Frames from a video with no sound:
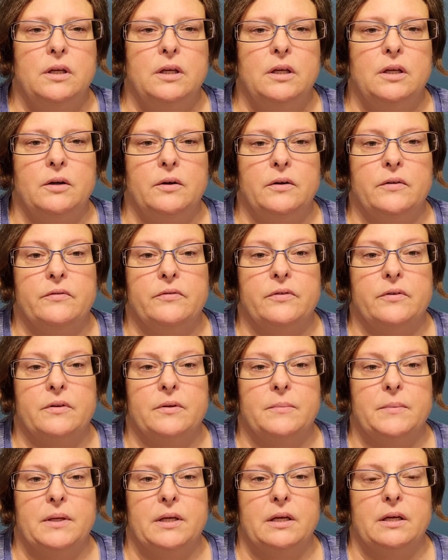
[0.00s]
even from
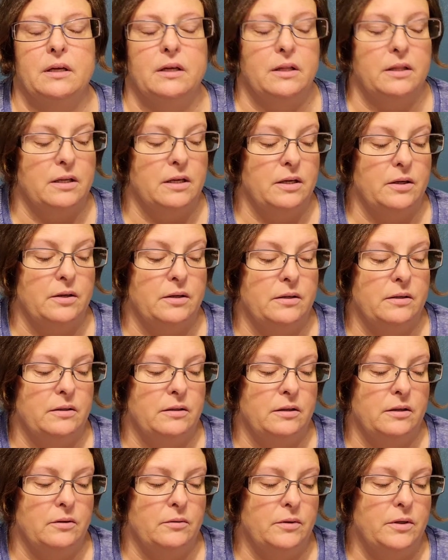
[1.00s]
the beginning that
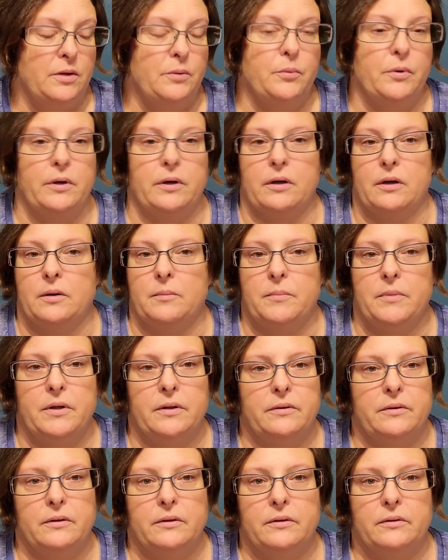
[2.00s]
he wasn't going to
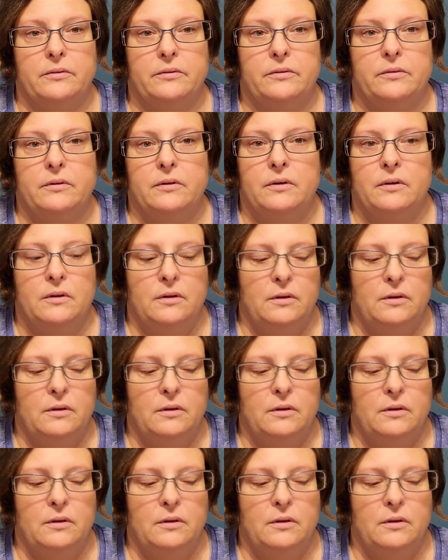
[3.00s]
beat this.